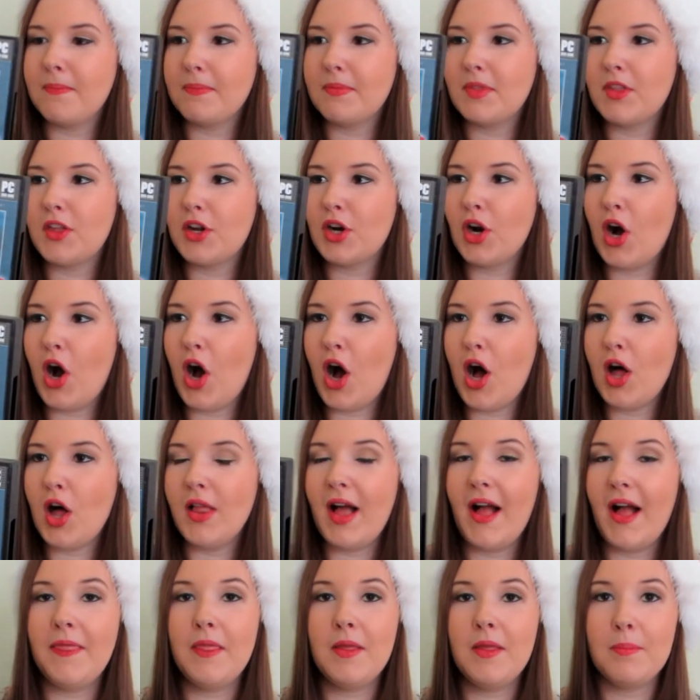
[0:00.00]
They're all
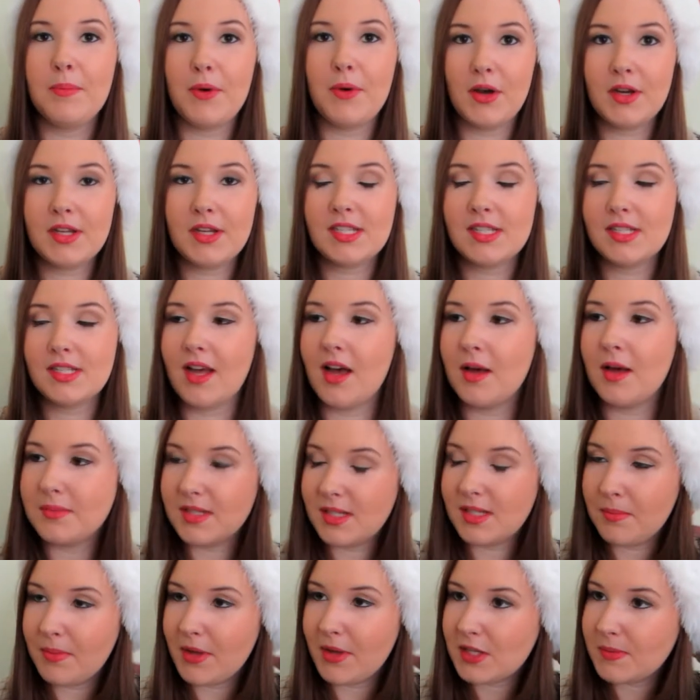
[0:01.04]
on the books,
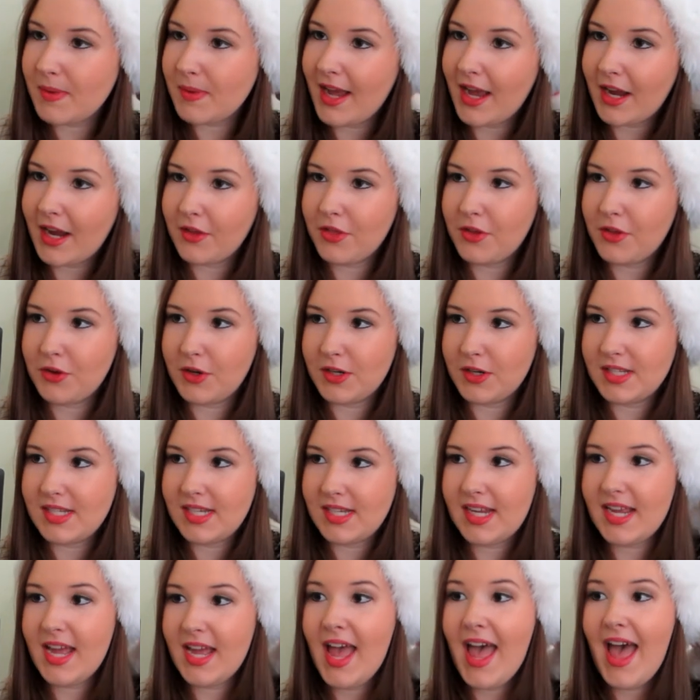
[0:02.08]
some books by Agatha
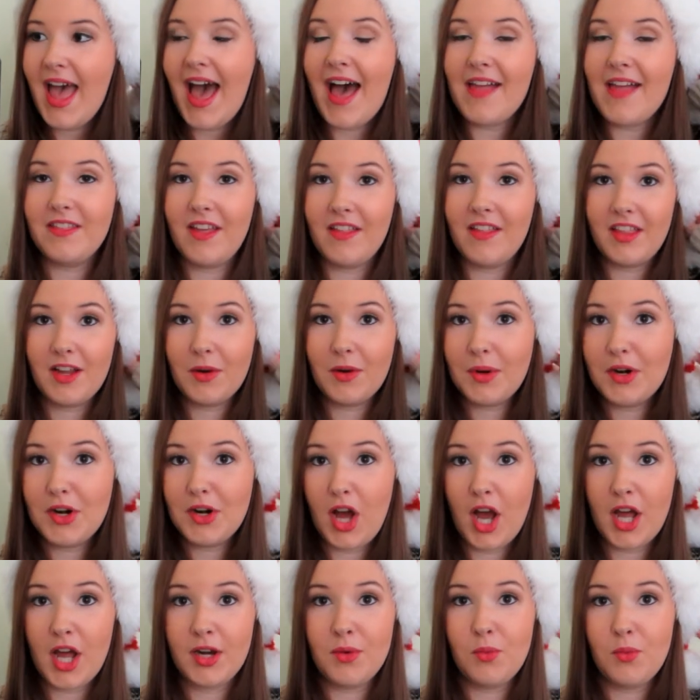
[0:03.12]
Christie, and then there were
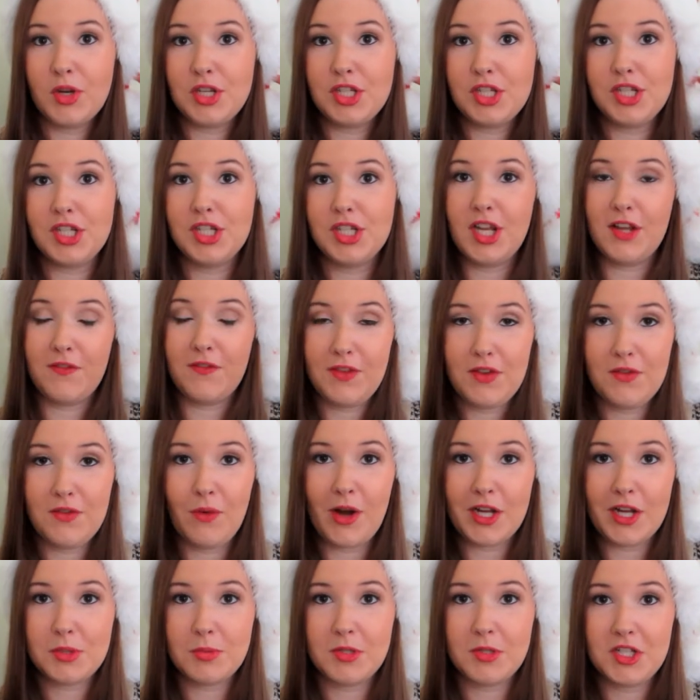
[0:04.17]
none, which if you've
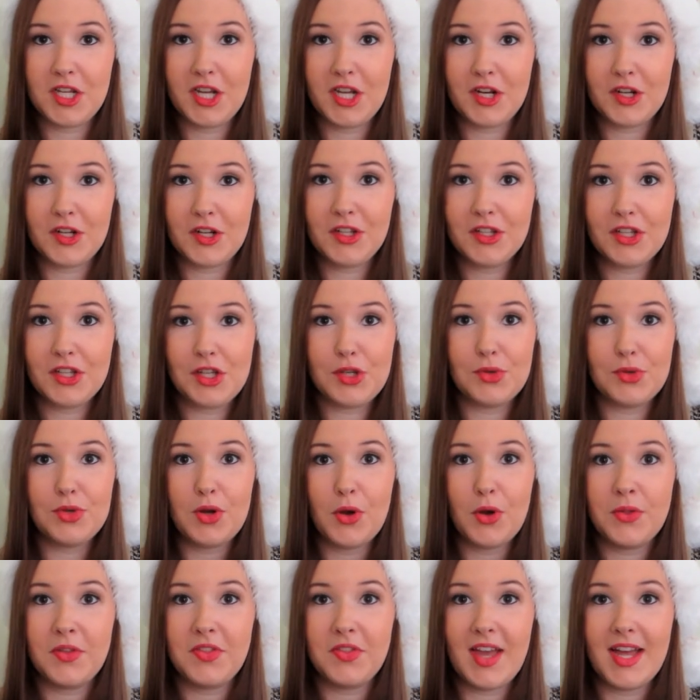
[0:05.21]
watched my channel, you
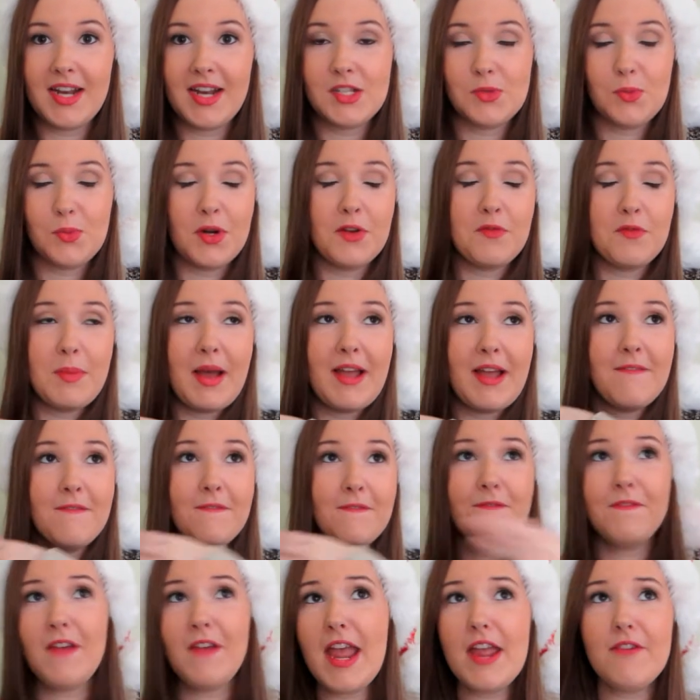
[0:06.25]
know that that is one of my
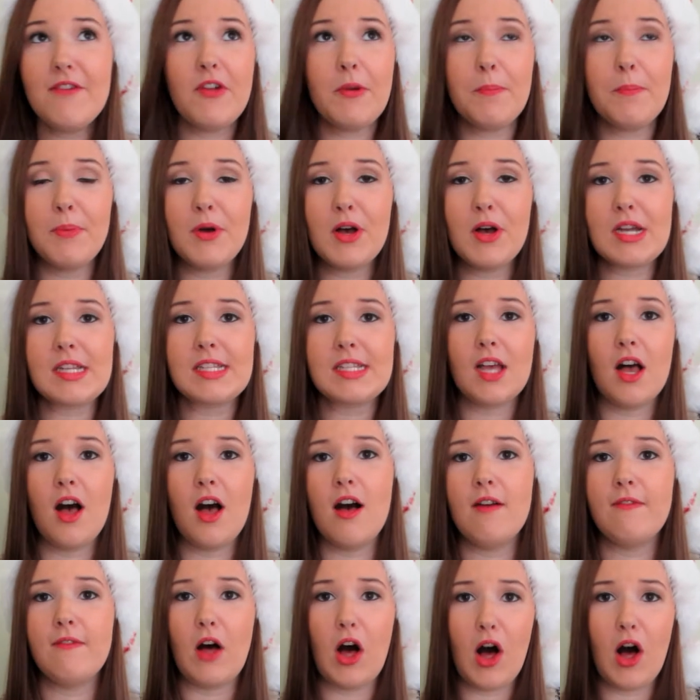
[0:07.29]
favorite books
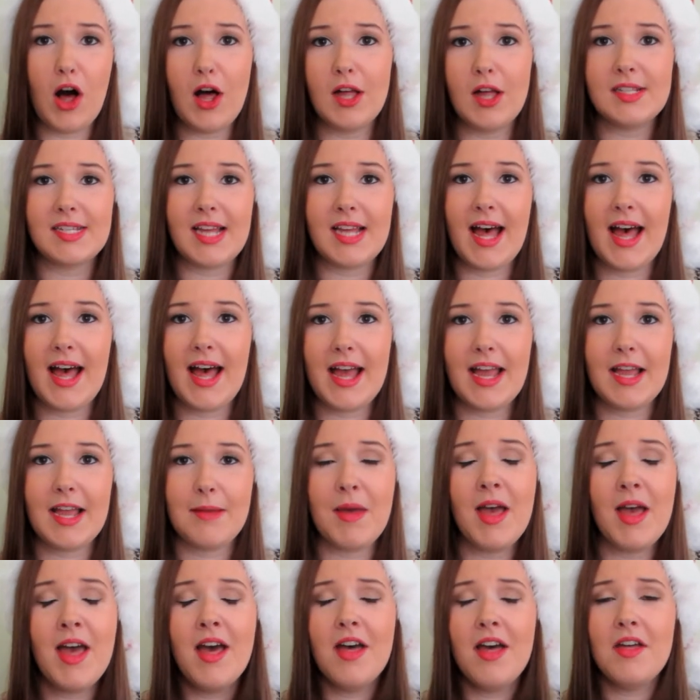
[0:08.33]
of all
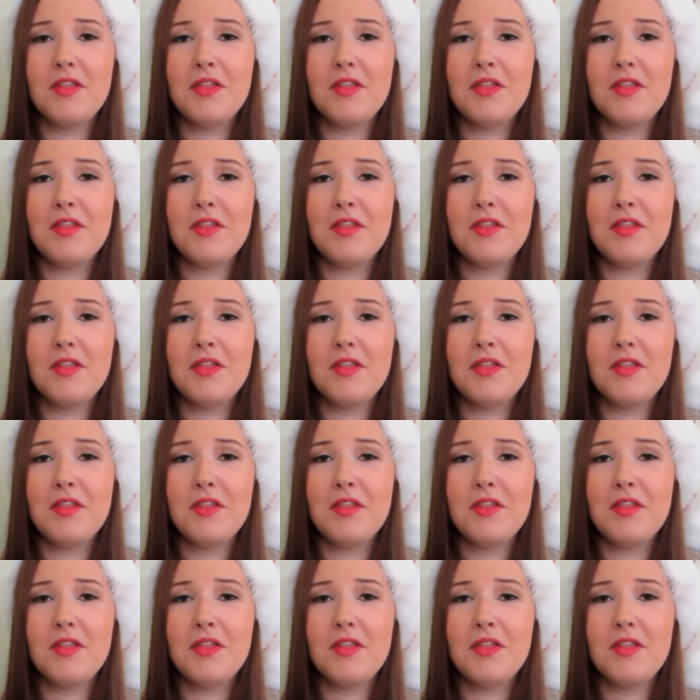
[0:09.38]
time.